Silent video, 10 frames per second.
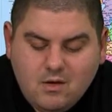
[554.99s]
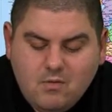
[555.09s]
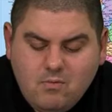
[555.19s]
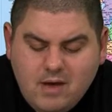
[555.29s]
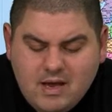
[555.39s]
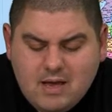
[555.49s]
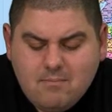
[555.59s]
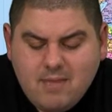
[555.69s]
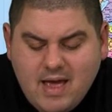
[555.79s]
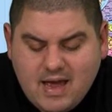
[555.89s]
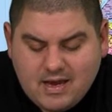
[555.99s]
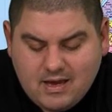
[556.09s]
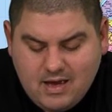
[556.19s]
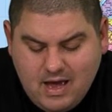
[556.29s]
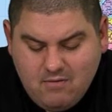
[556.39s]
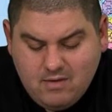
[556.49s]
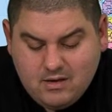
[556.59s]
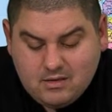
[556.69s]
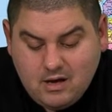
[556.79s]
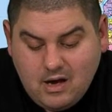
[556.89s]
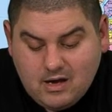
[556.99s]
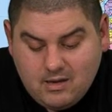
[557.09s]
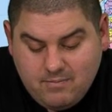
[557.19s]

when I come back, I want to talk